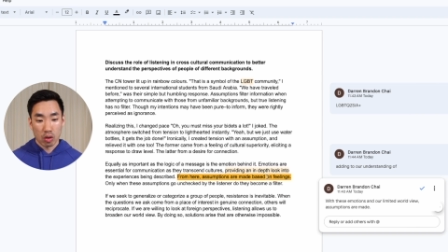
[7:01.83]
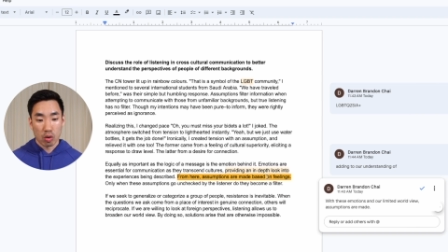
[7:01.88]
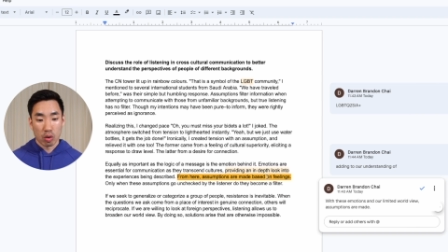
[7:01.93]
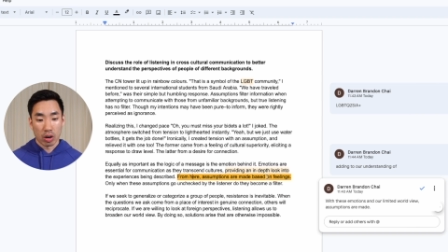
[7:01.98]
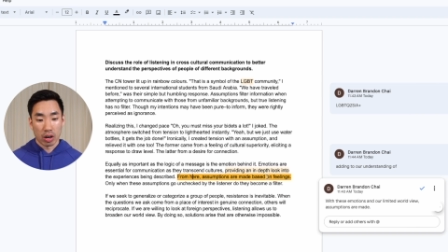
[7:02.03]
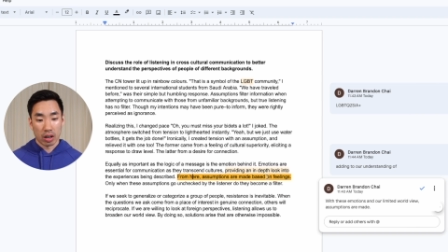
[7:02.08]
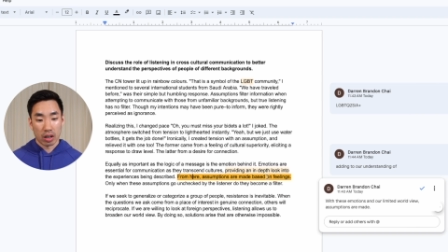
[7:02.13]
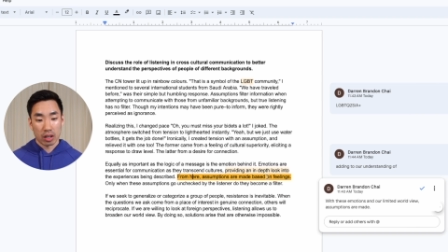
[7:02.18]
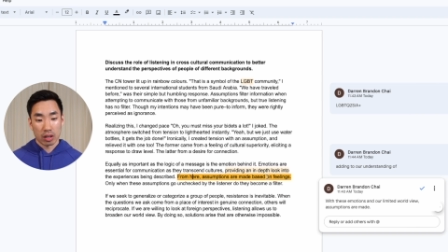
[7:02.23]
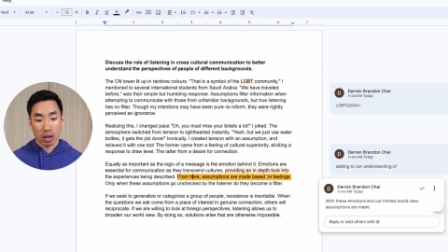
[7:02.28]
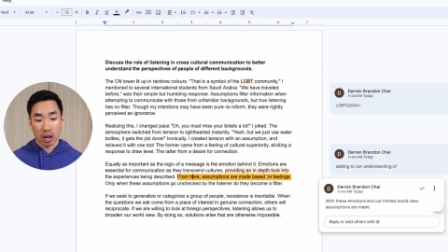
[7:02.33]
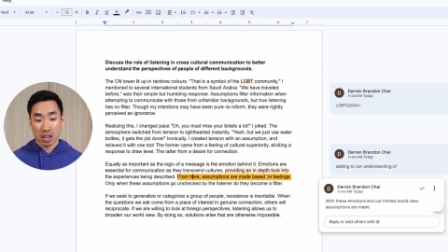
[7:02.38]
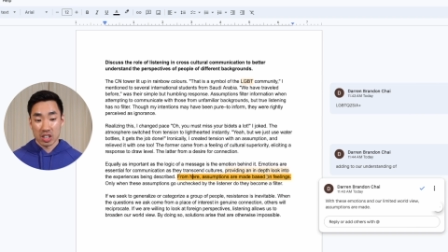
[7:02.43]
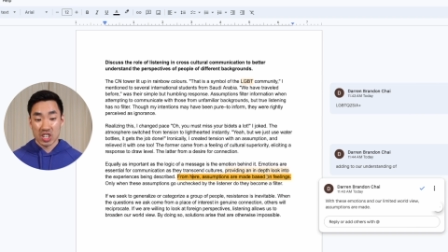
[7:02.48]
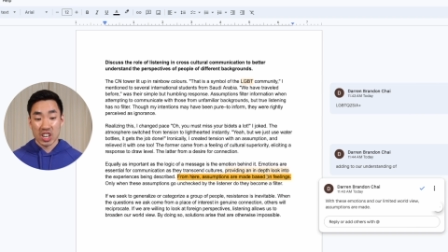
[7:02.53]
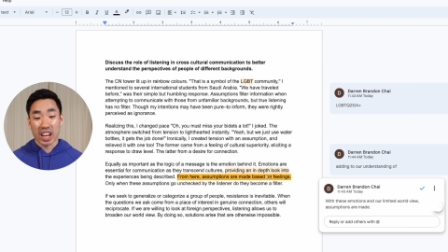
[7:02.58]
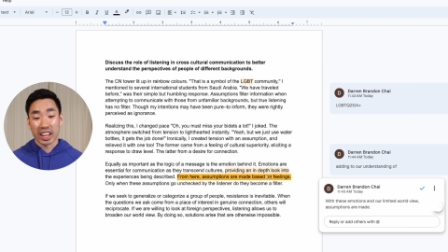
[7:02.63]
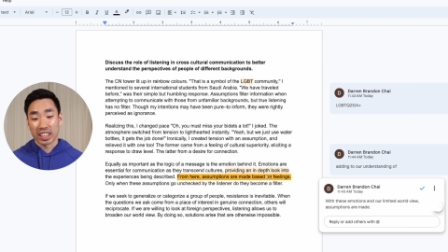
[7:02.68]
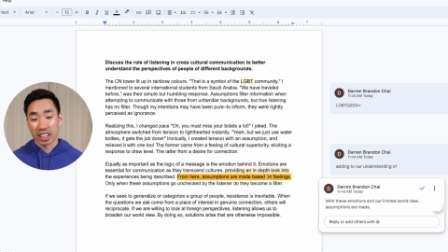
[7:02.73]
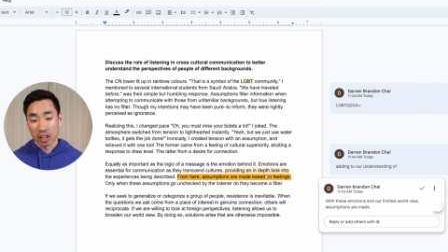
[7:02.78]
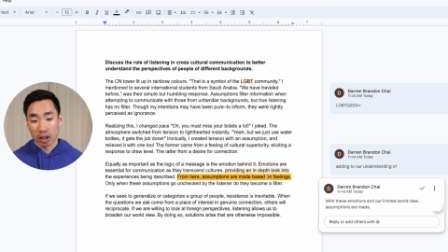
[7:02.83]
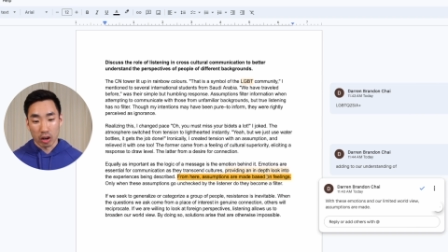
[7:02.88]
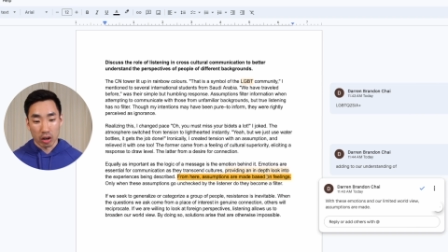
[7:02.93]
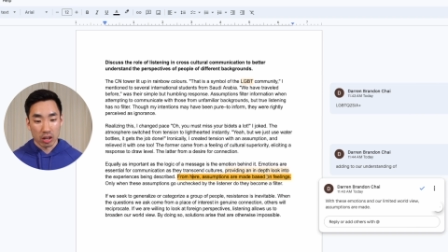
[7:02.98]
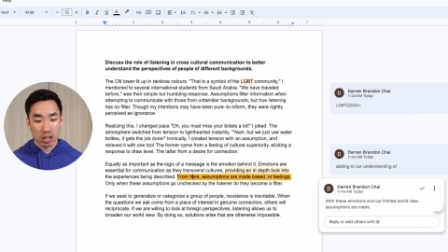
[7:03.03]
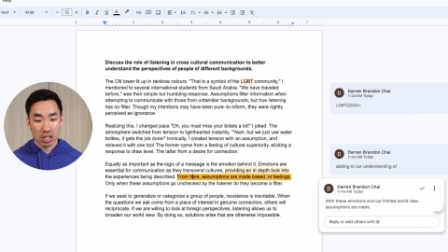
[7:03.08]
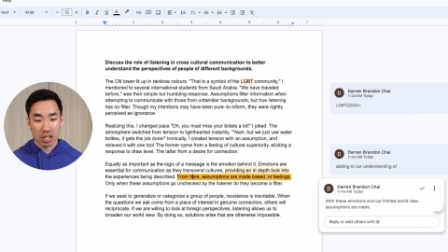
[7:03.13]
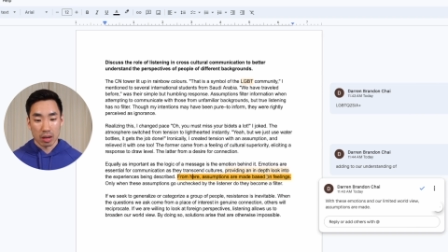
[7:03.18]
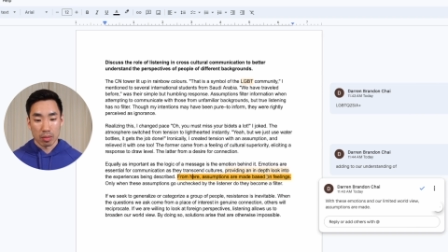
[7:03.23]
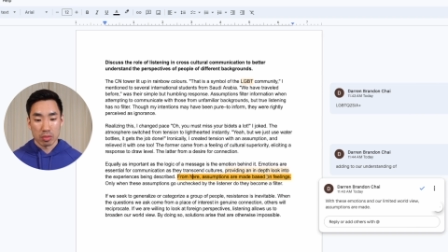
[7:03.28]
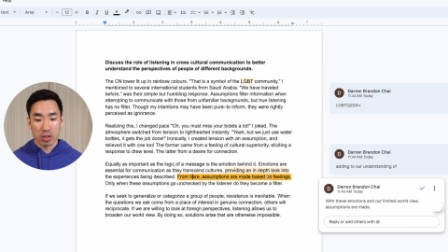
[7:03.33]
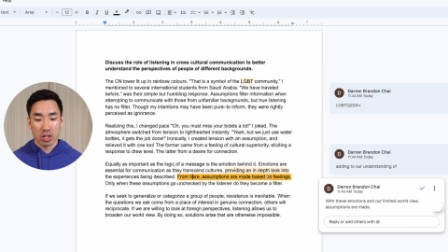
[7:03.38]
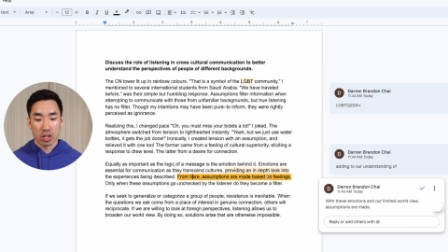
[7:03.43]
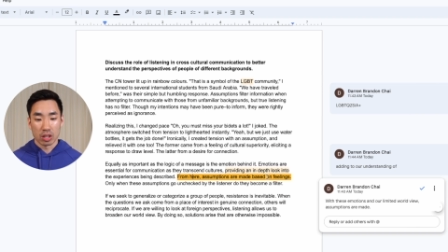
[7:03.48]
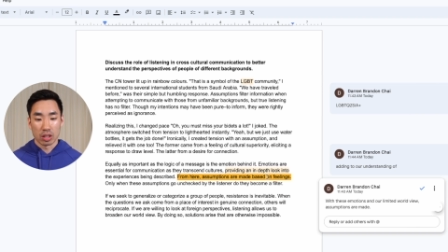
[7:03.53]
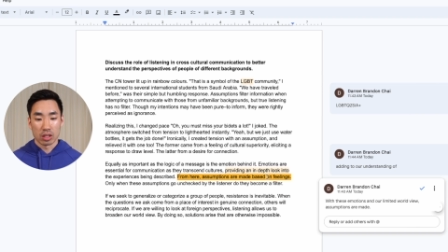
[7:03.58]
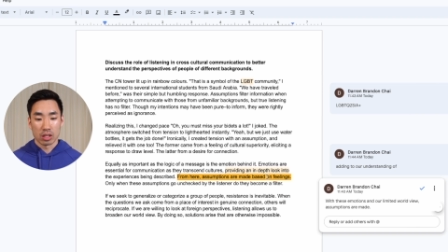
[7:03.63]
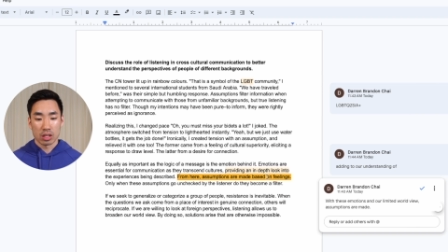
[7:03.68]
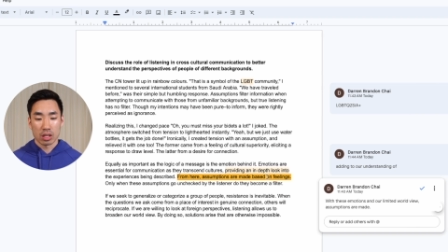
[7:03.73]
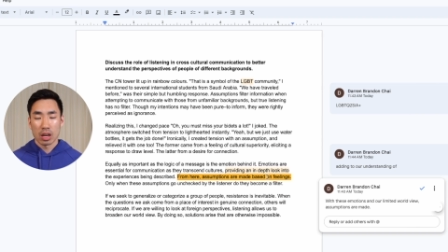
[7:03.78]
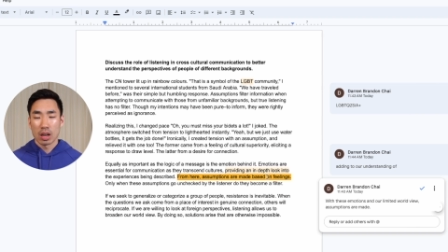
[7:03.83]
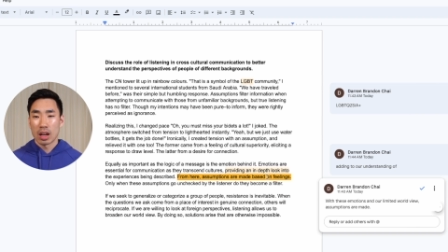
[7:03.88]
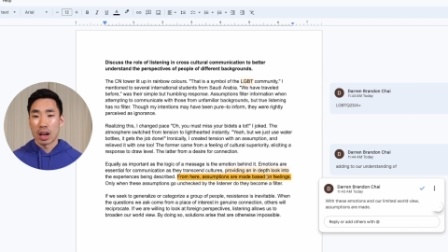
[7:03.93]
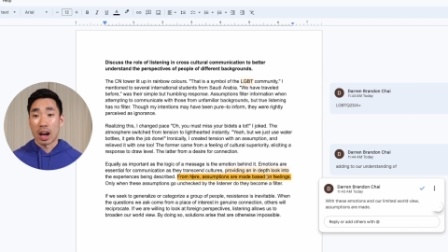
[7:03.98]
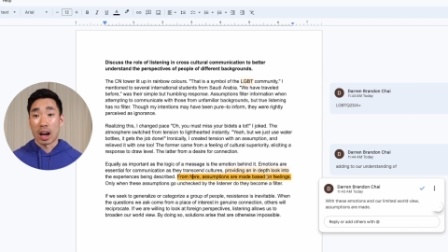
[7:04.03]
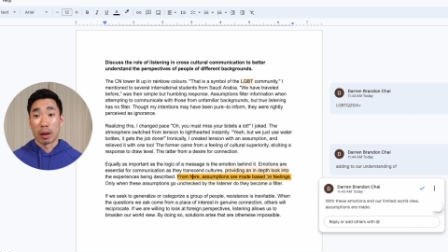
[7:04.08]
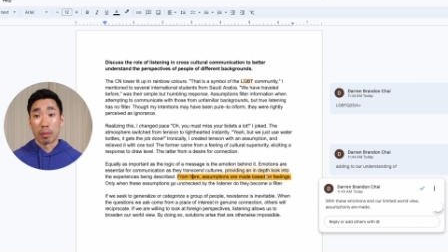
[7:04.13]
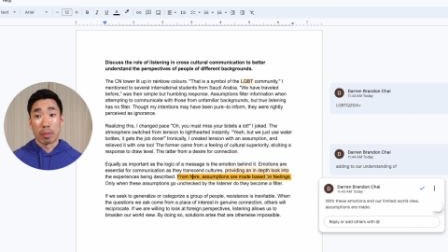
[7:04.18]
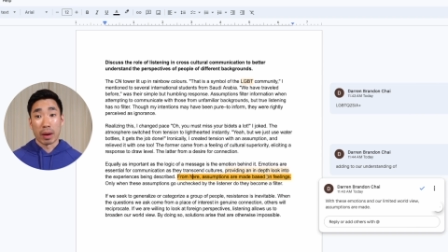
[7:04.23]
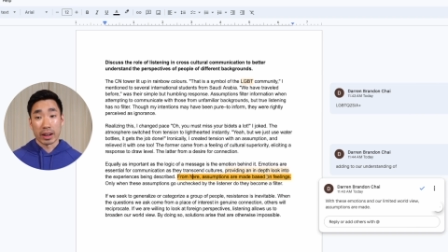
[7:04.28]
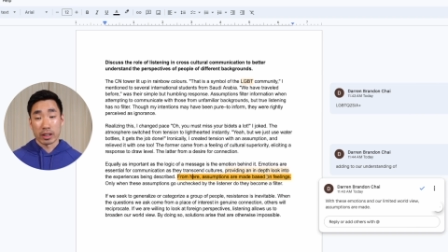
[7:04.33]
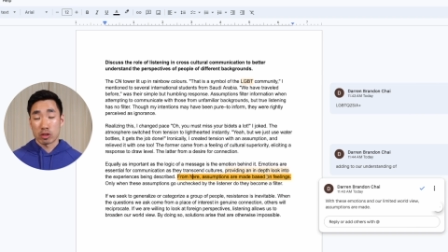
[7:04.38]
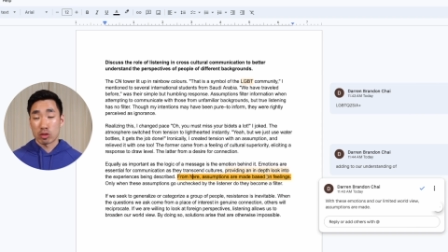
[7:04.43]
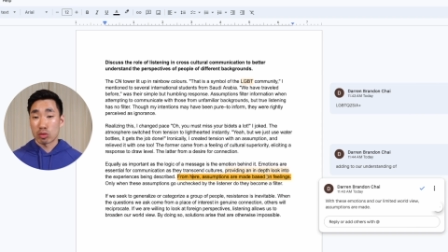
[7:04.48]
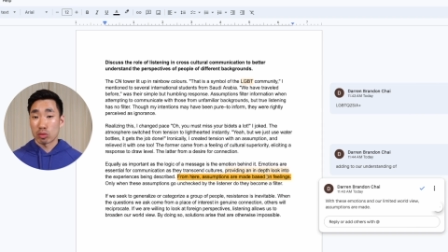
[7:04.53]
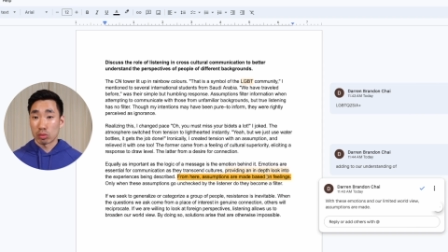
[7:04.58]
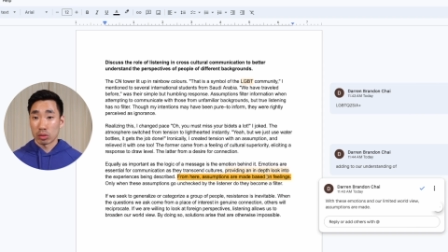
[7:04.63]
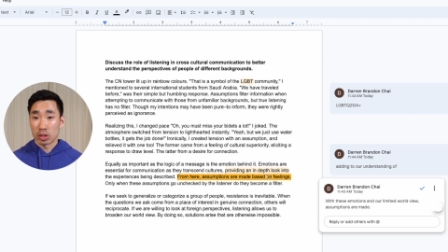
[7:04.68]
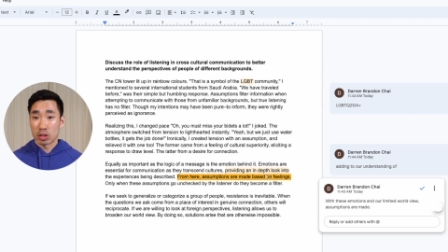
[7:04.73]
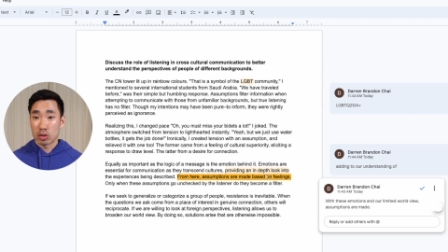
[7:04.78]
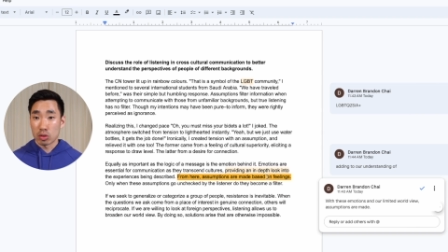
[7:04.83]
or checking our assumptions uh, by truly,